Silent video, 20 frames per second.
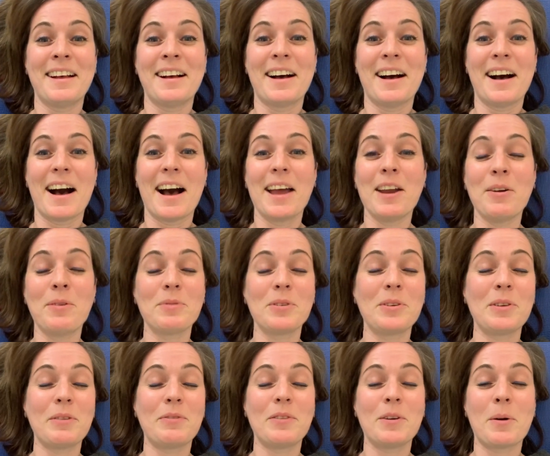I don't
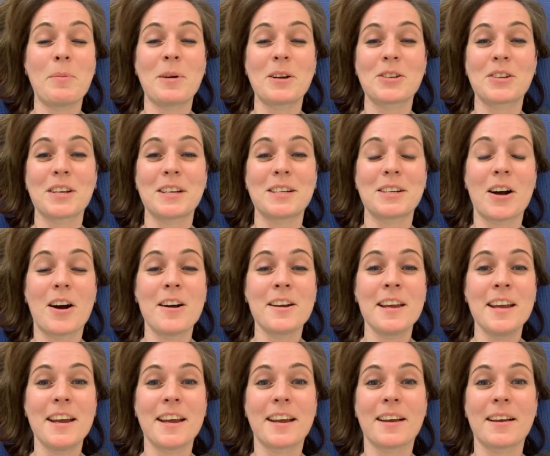really feel much like
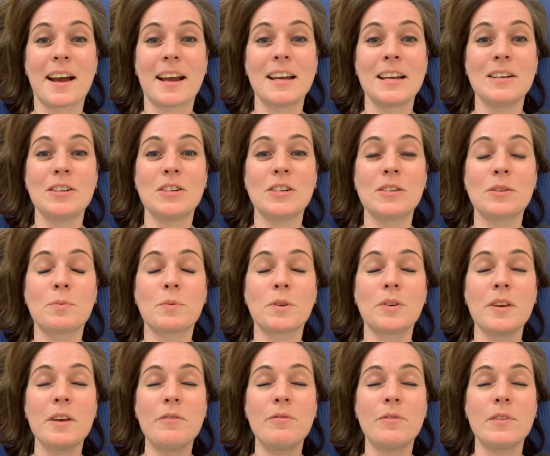talking. I can just
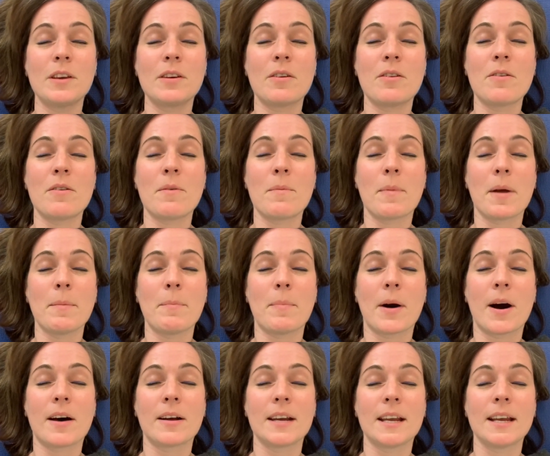really feel my
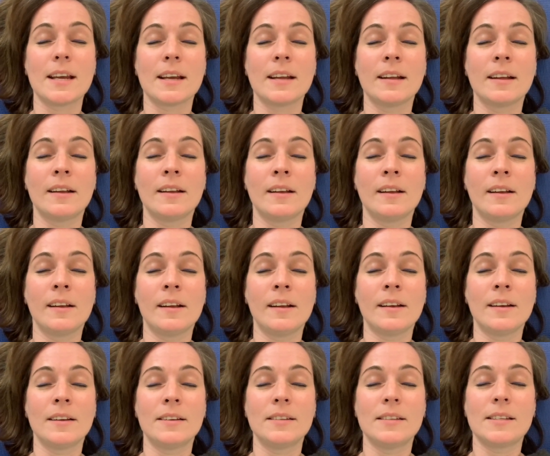body
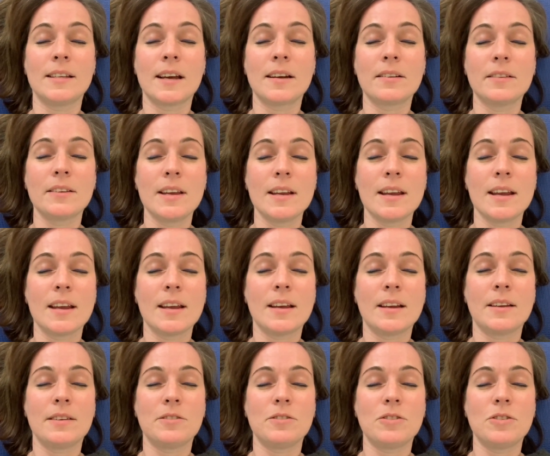settling
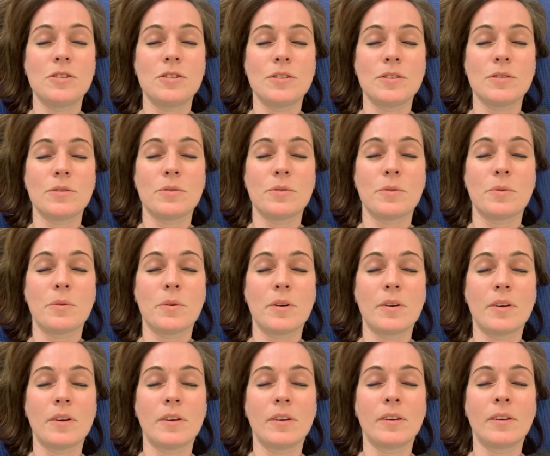into
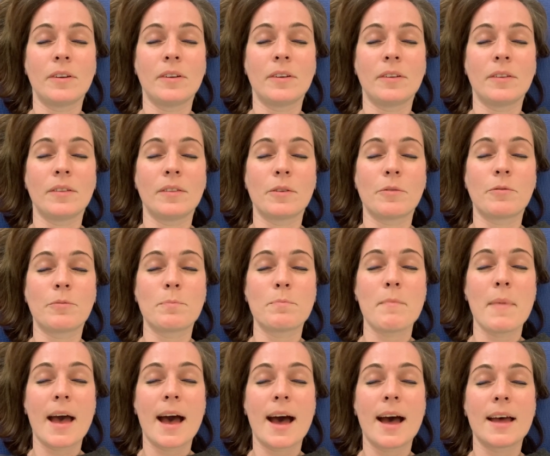the
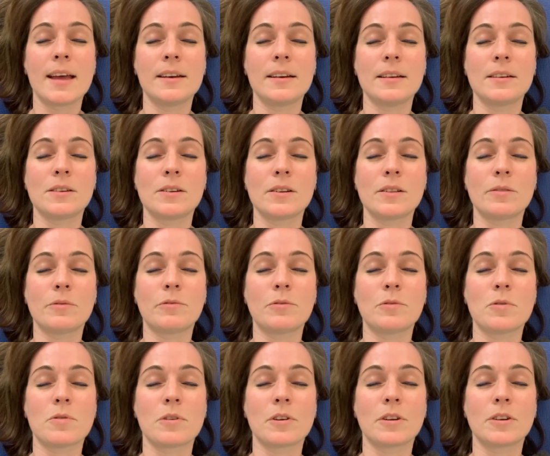mat, into the
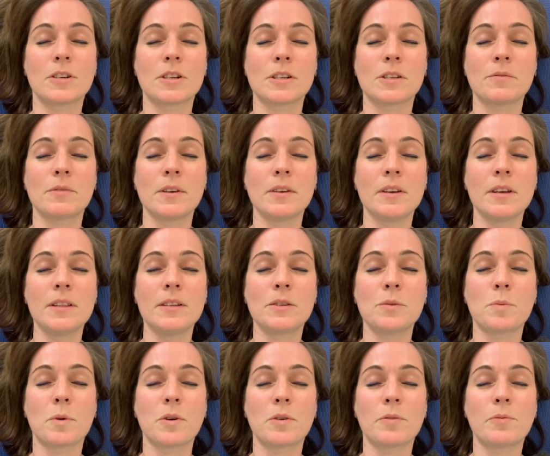floor, just feeling this
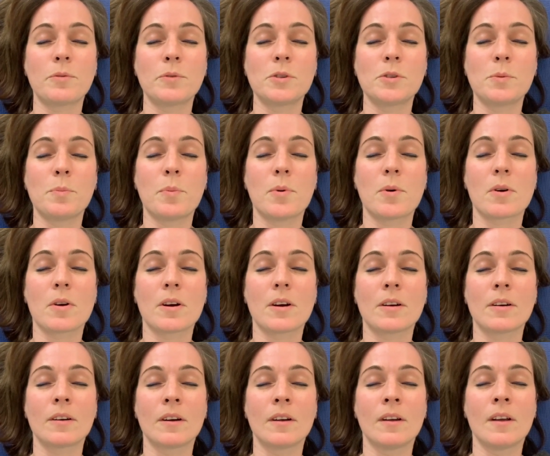wonderful
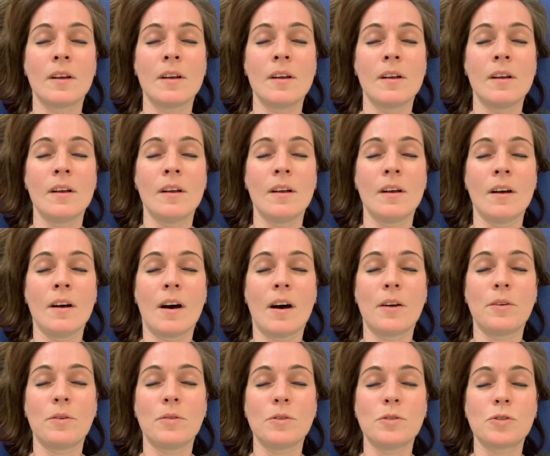support
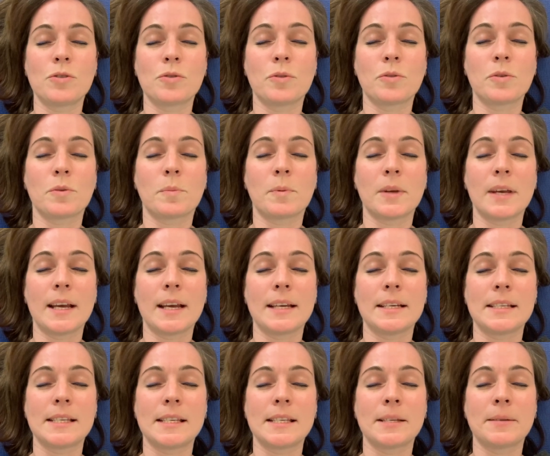under the shoulder
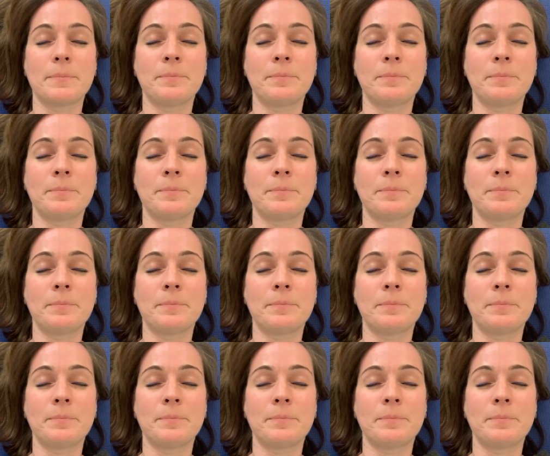blades,